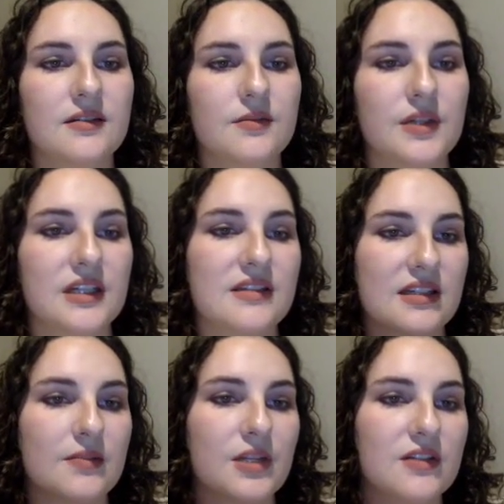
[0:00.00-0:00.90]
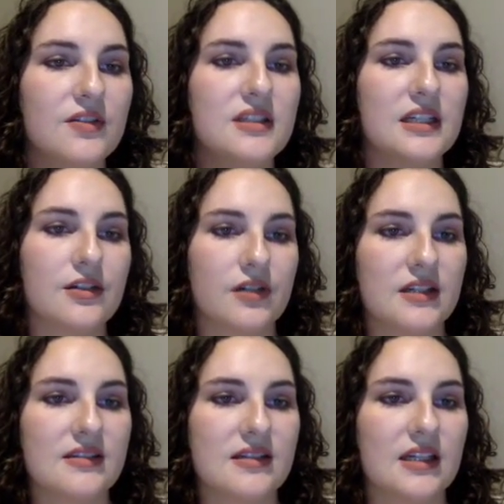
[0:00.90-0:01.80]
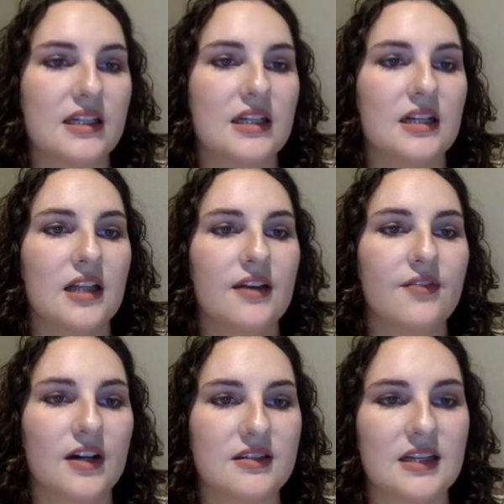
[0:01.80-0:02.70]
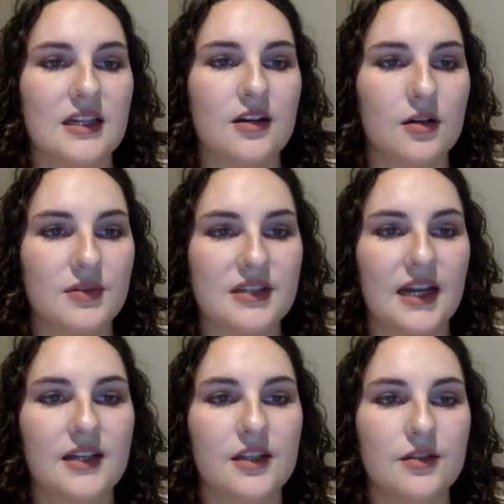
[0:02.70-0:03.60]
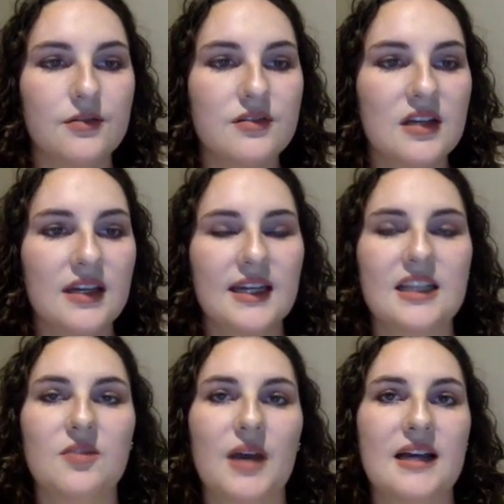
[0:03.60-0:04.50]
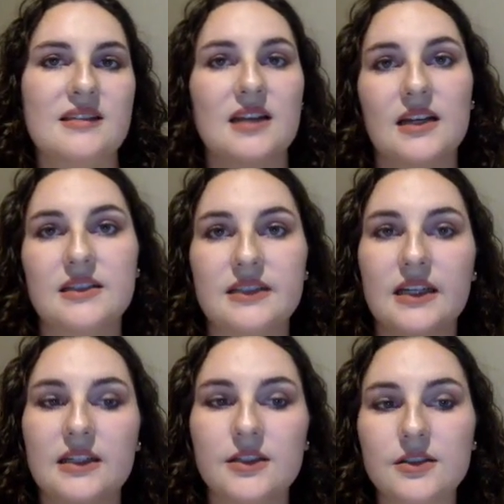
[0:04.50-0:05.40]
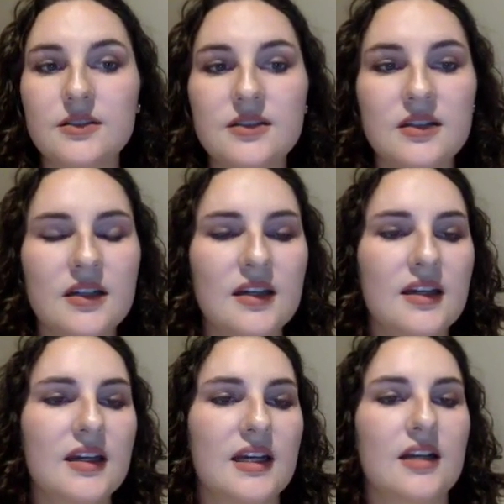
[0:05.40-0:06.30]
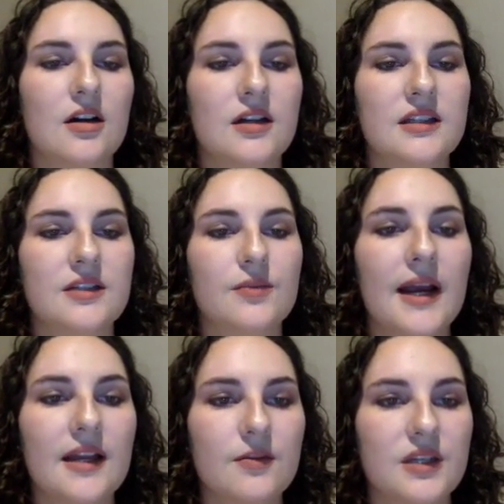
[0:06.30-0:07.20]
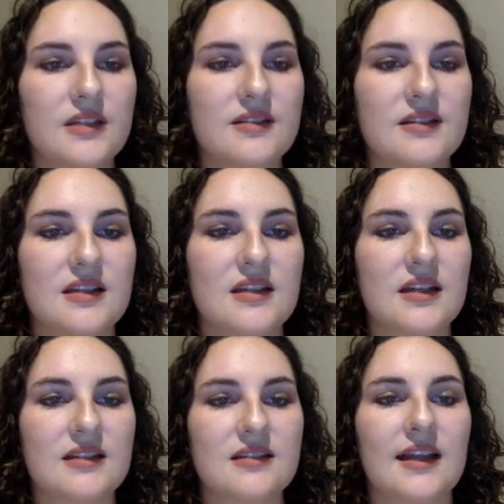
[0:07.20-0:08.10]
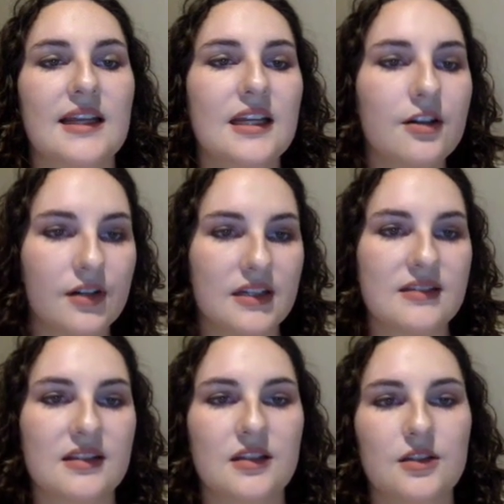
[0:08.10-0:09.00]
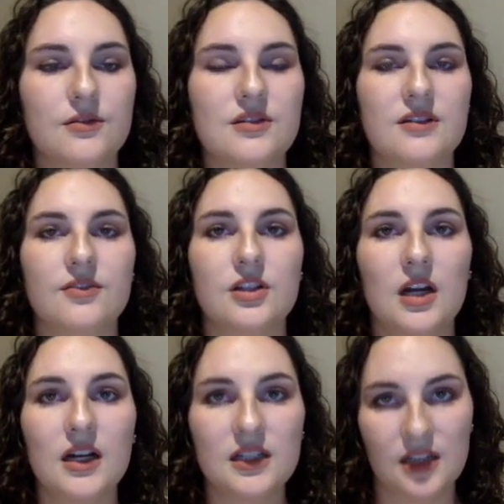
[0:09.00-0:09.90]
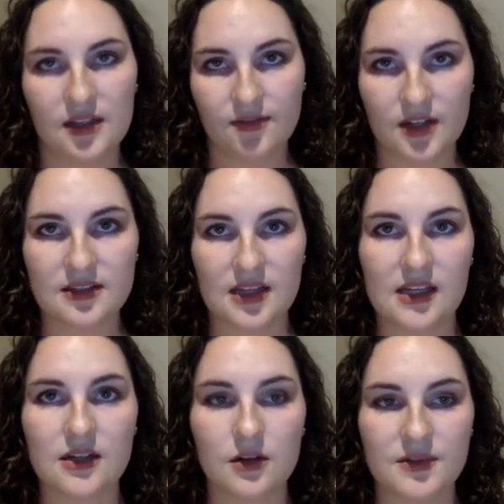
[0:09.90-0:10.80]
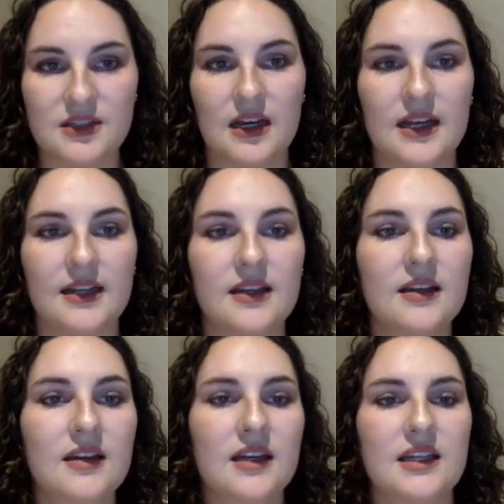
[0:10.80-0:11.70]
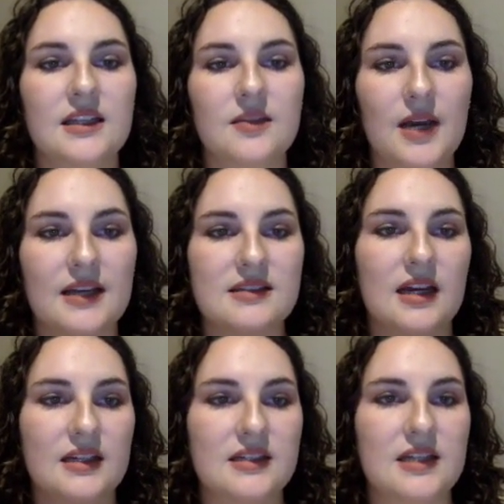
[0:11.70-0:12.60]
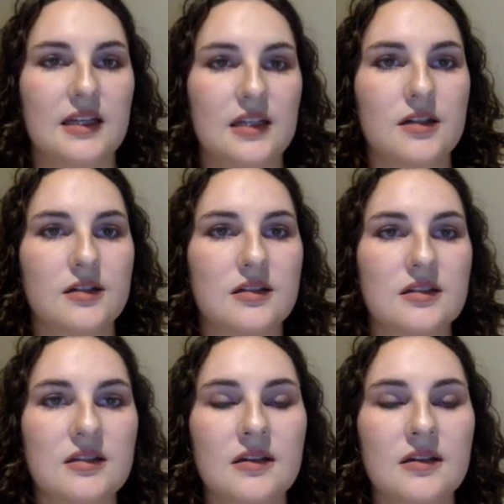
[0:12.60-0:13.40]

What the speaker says: can see a bit of a decrease in glyphosate herbicide use in the past 9 to 10 years. And on the right, we see a slight increase in the use of non-glyphosate herbicide in the past 9 to 10 years.